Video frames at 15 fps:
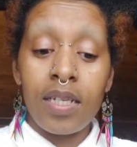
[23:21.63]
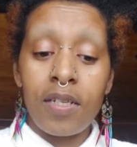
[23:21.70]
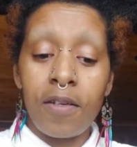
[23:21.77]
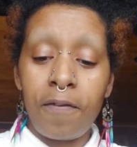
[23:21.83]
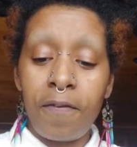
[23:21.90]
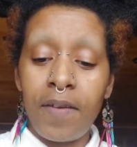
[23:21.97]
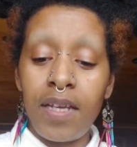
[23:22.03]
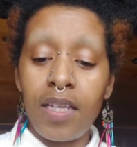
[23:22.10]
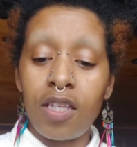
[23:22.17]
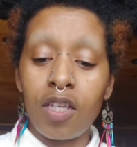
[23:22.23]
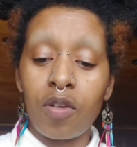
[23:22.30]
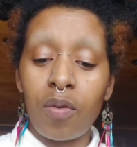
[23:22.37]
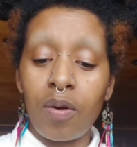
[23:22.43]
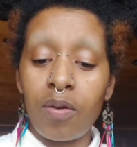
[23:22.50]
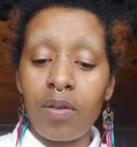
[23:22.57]
to feed
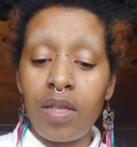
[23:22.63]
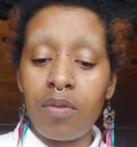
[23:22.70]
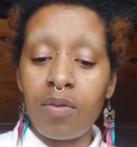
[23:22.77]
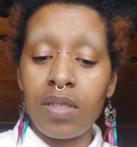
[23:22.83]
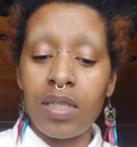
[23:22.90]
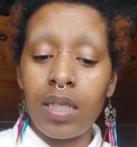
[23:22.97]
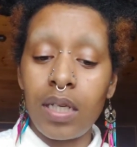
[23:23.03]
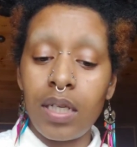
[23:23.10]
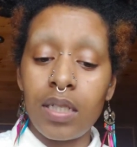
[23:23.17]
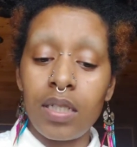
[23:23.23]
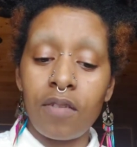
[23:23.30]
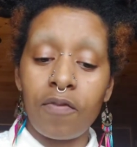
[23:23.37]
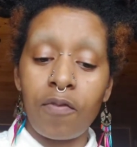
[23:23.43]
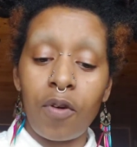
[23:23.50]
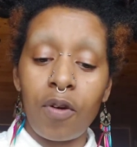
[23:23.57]
the growth and
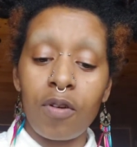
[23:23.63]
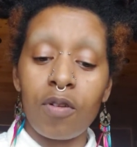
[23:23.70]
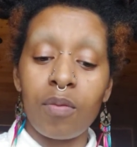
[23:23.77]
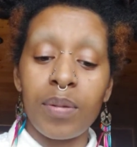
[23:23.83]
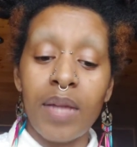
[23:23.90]
resilience of rural,